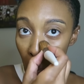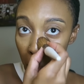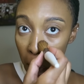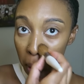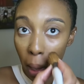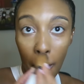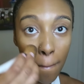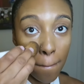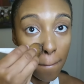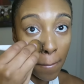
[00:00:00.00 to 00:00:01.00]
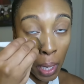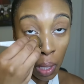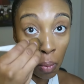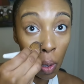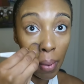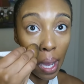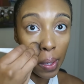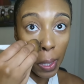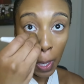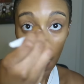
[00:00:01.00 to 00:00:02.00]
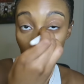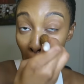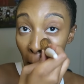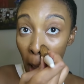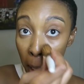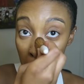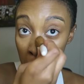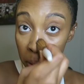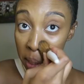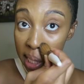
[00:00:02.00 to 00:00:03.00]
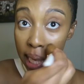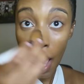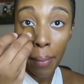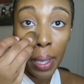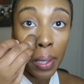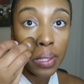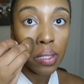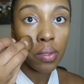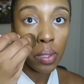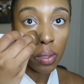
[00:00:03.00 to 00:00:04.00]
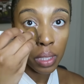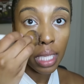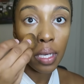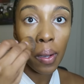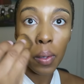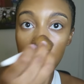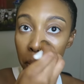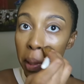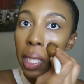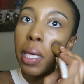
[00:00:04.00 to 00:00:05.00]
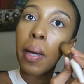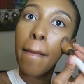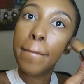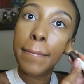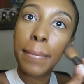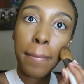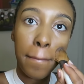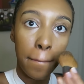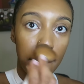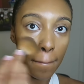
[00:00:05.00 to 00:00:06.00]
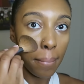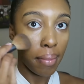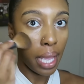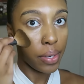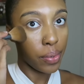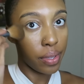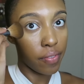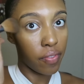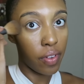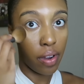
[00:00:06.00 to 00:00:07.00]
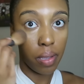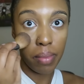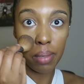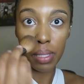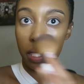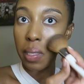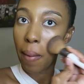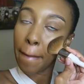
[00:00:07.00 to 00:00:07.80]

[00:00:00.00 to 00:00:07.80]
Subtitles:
with minimal powder. Still want to dab it so you don't look like a ghost, but like I do it very minimally